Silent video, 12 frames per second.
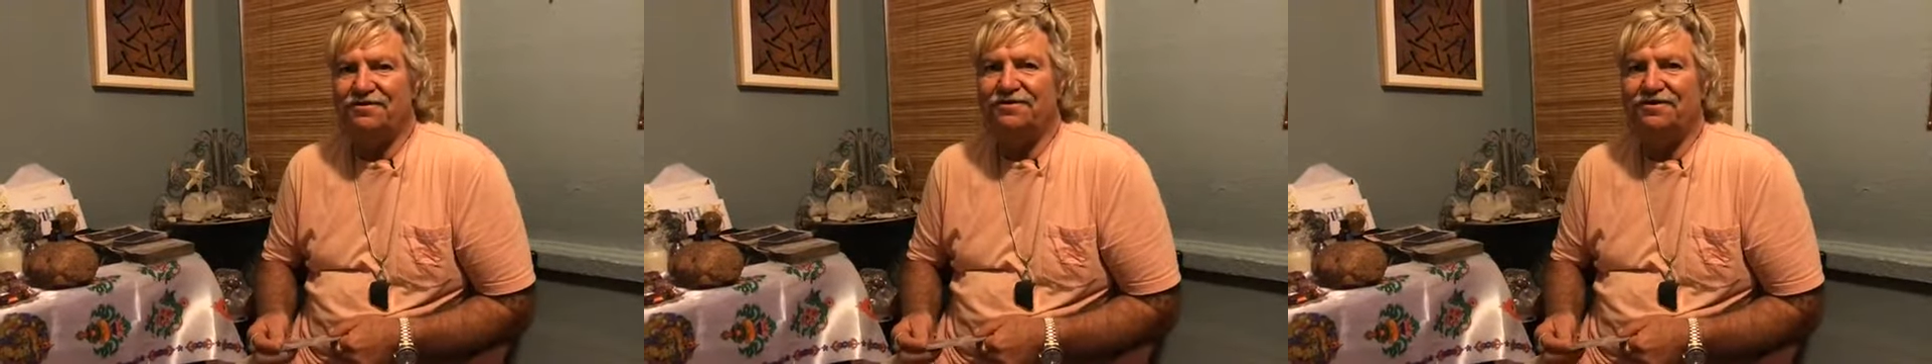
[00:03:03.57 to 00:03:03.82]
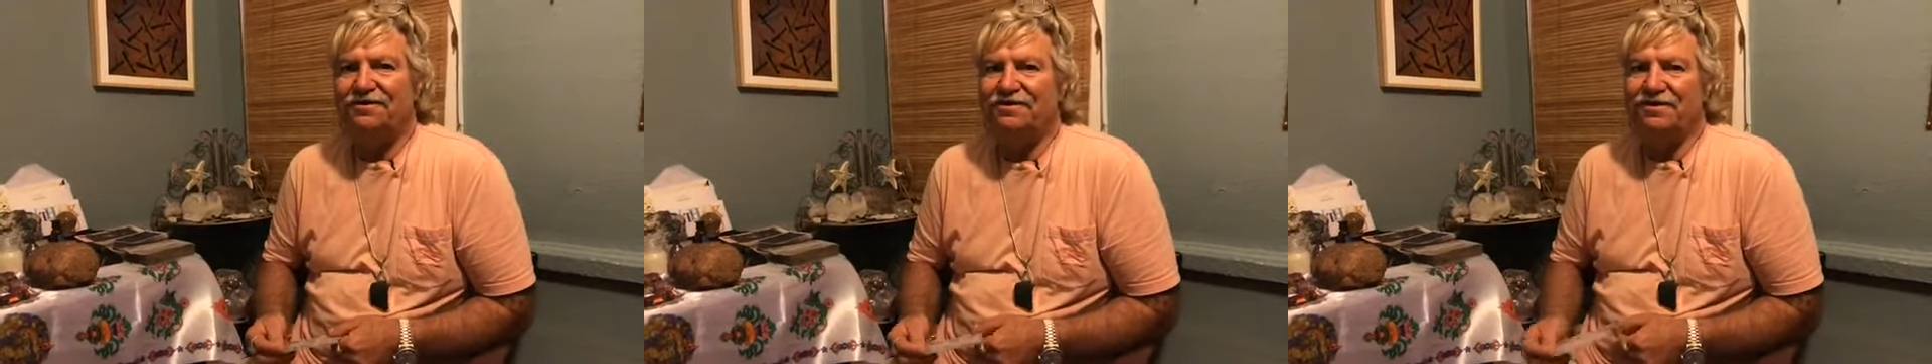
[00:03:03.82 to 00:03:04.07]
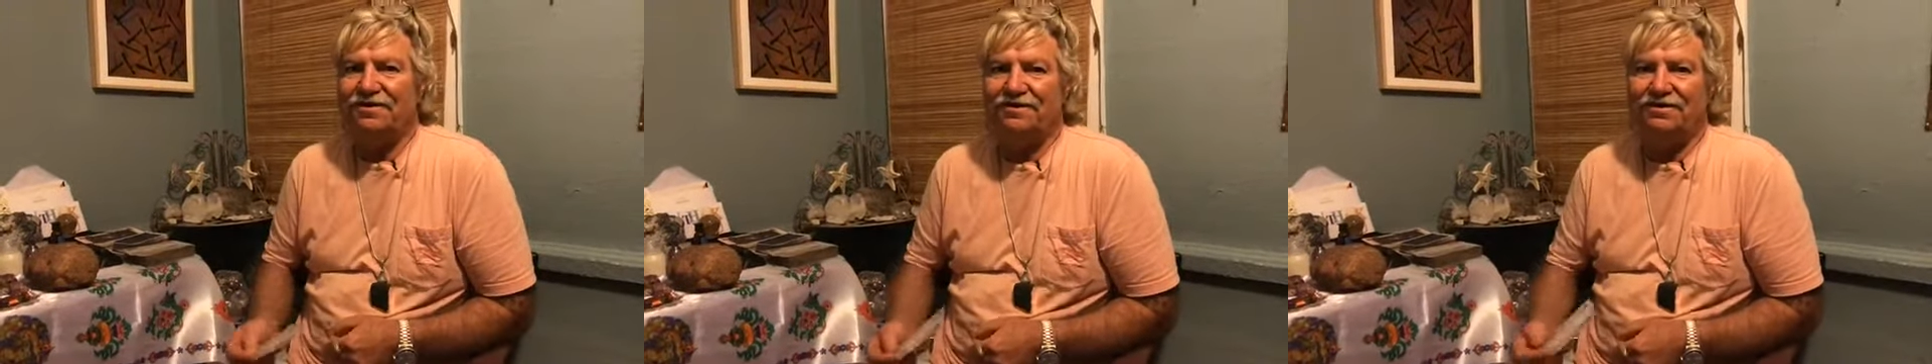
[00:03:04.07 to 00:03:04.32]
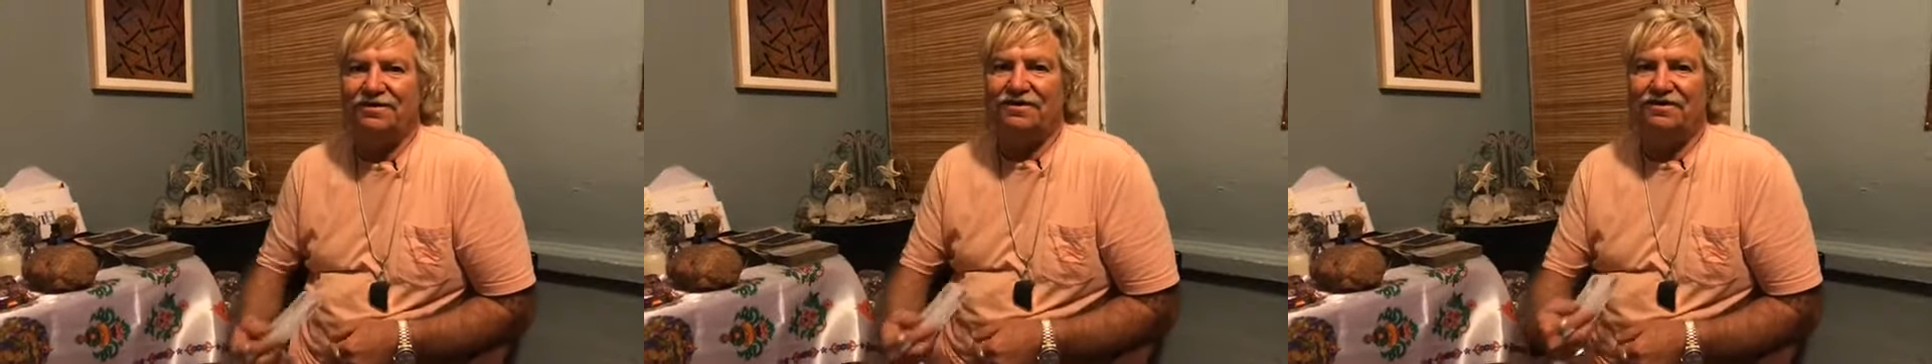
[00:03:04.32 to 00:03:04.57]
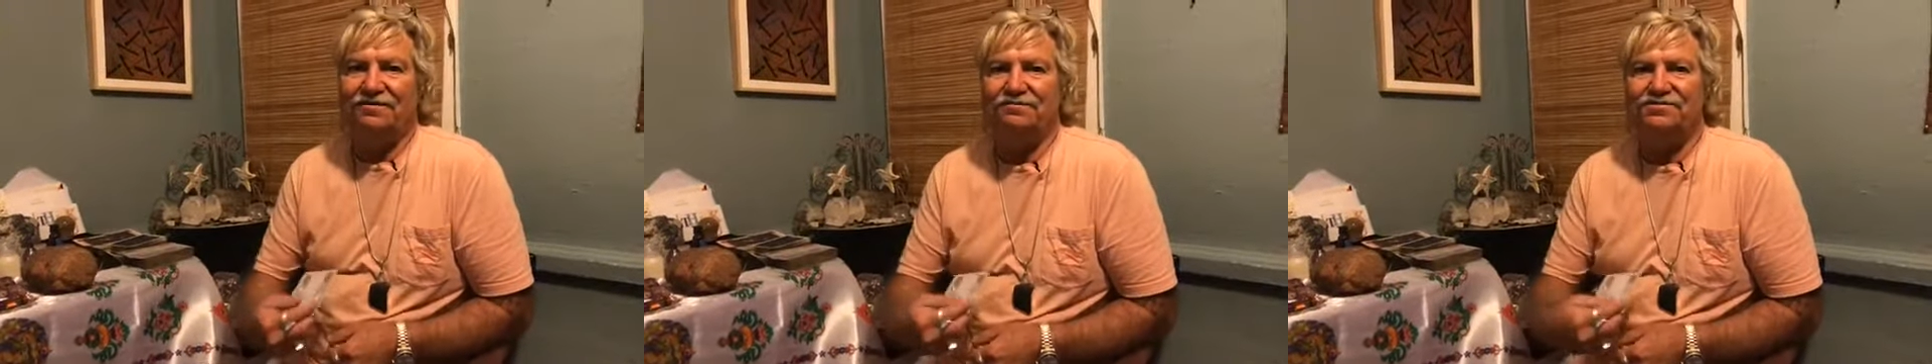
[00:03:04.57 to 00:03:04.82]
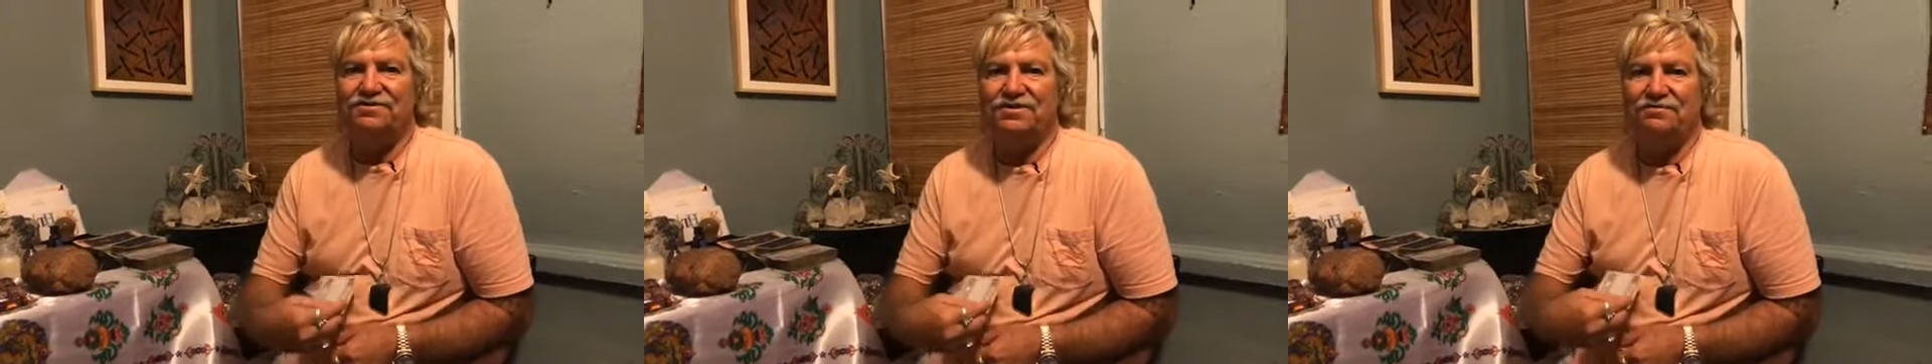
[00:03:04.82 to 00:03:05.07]
And I am
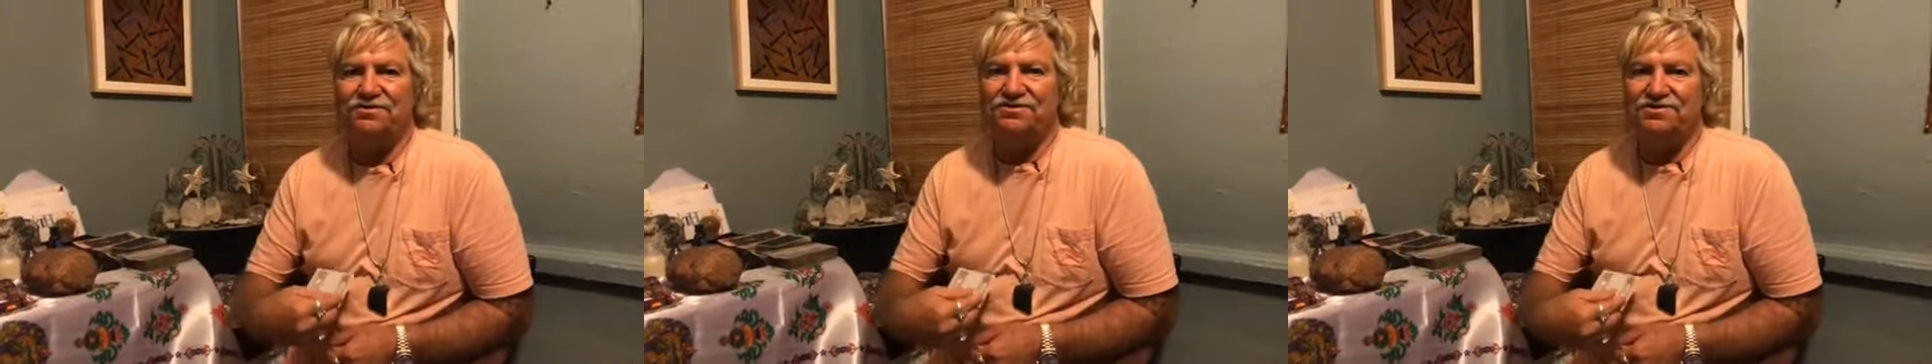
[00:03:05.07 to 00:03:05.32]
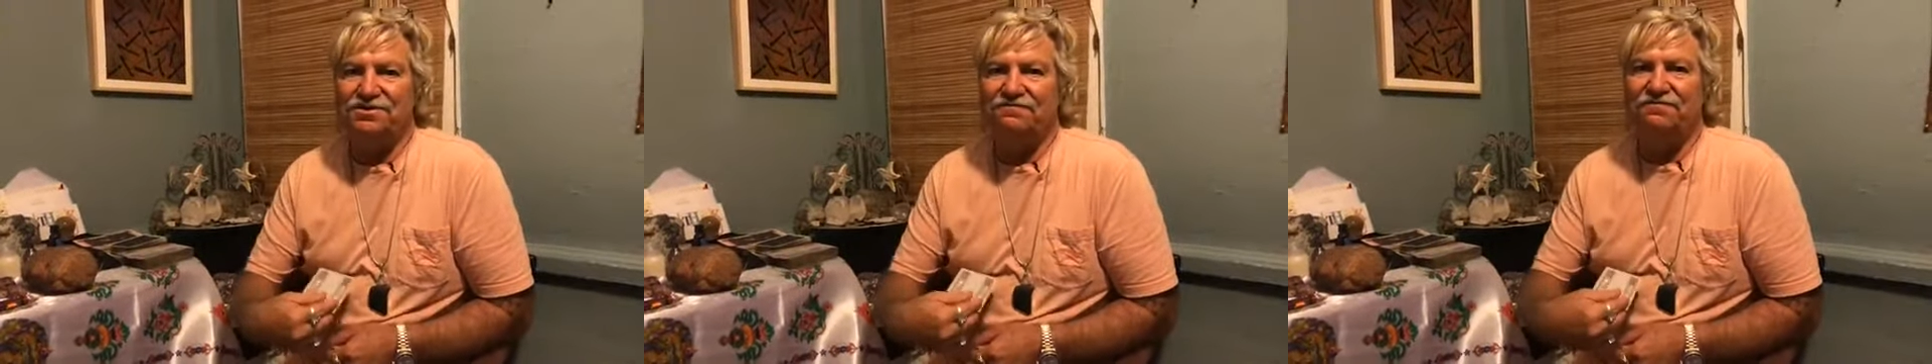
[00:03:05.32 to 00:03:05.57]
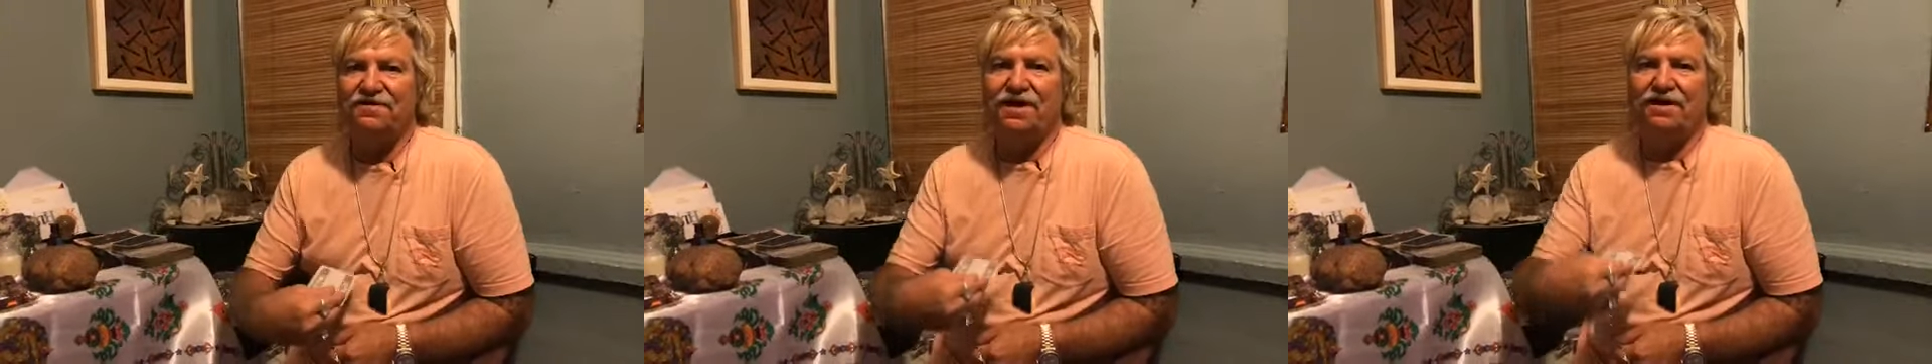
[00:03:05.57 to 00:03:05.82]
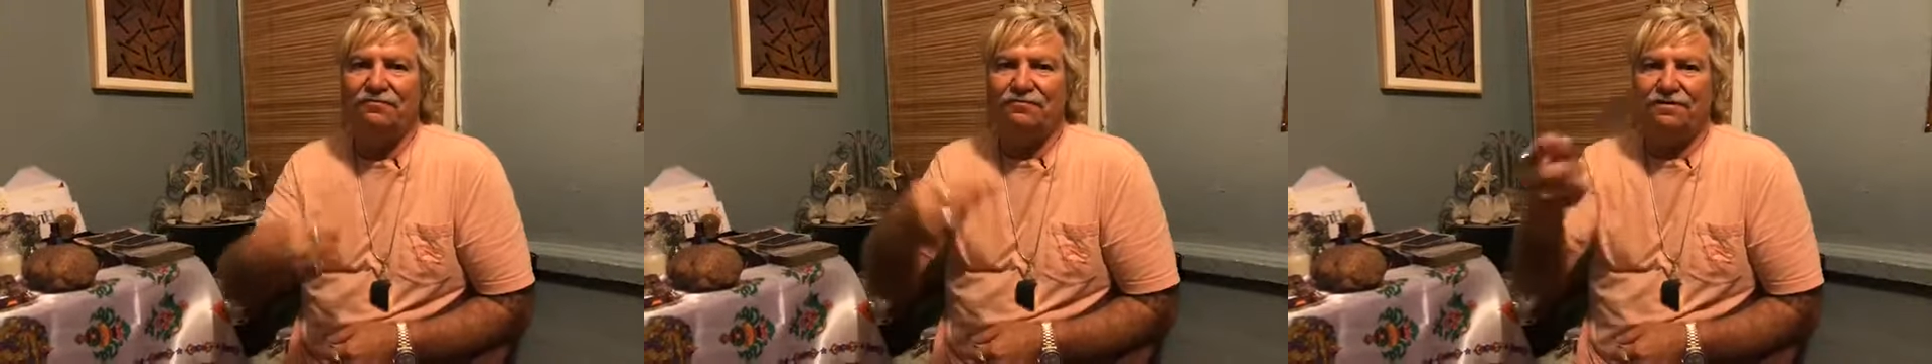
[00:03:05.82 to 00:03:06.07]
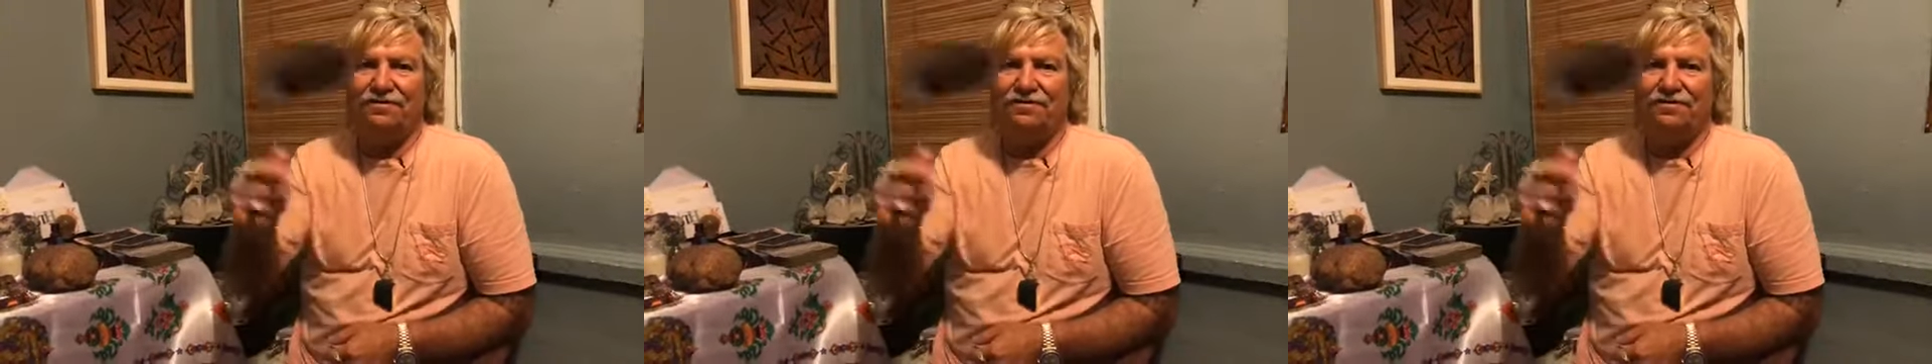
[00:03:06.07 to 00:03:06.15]
Shaman Jeff, out.